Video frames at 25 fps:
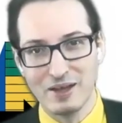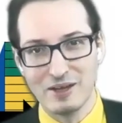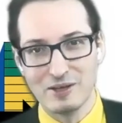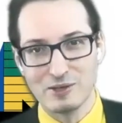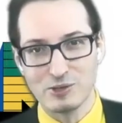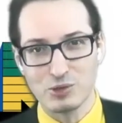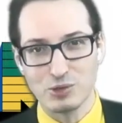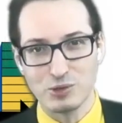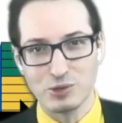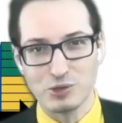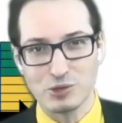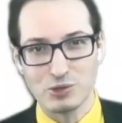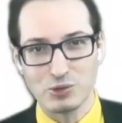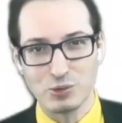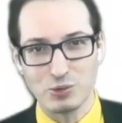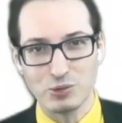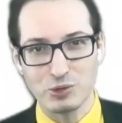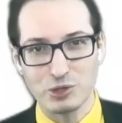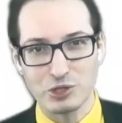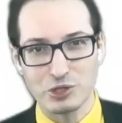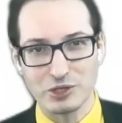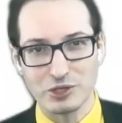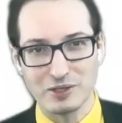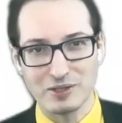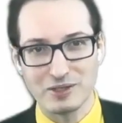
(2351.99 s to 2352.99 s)
So the
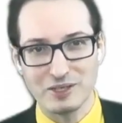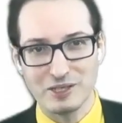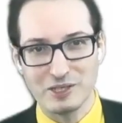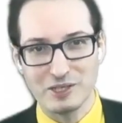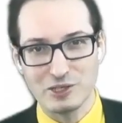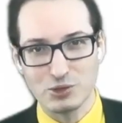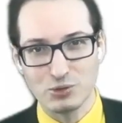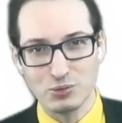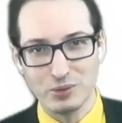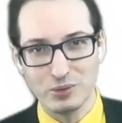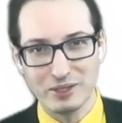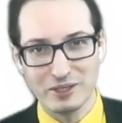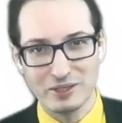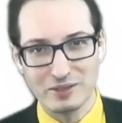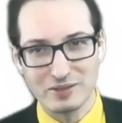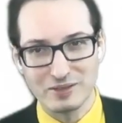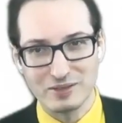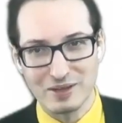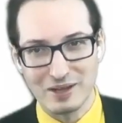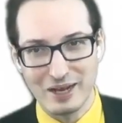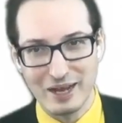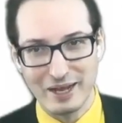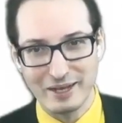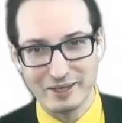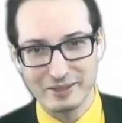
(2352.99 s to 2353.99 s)
solution is do it
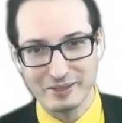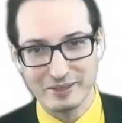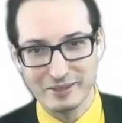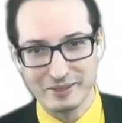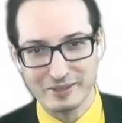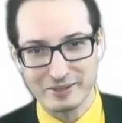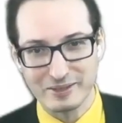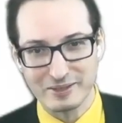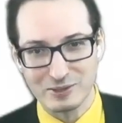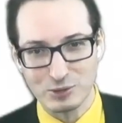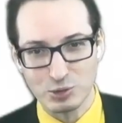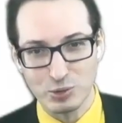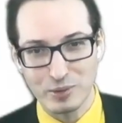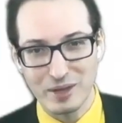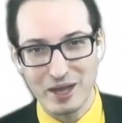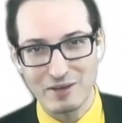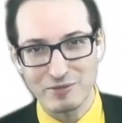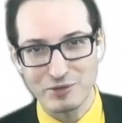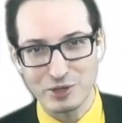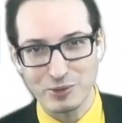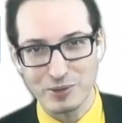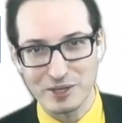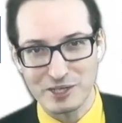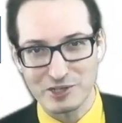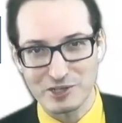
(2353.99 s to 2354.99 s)
like this. Do we have
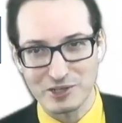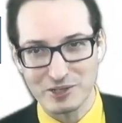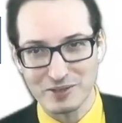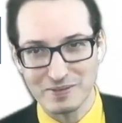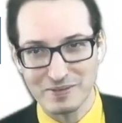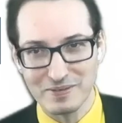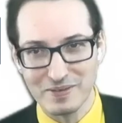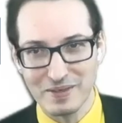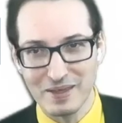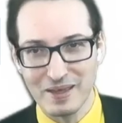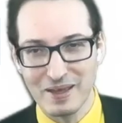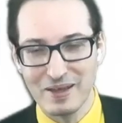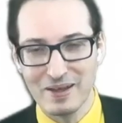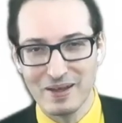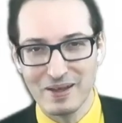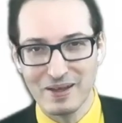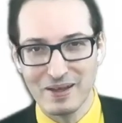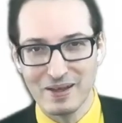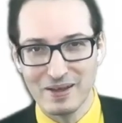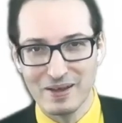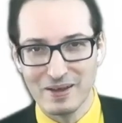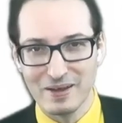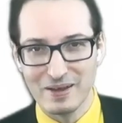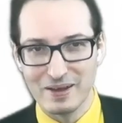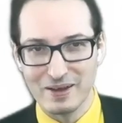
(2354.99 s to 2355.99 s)
a question?
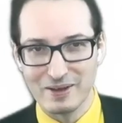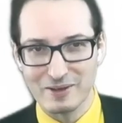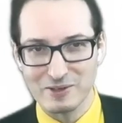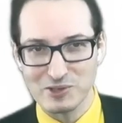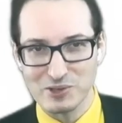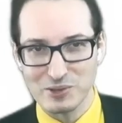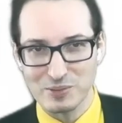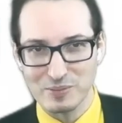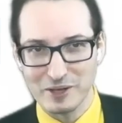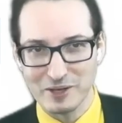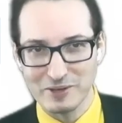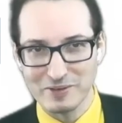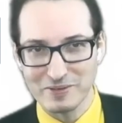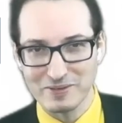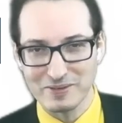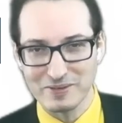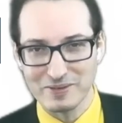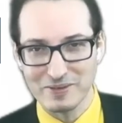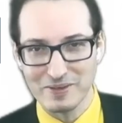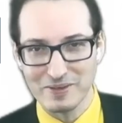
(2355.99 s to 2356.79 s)
I heard some noise.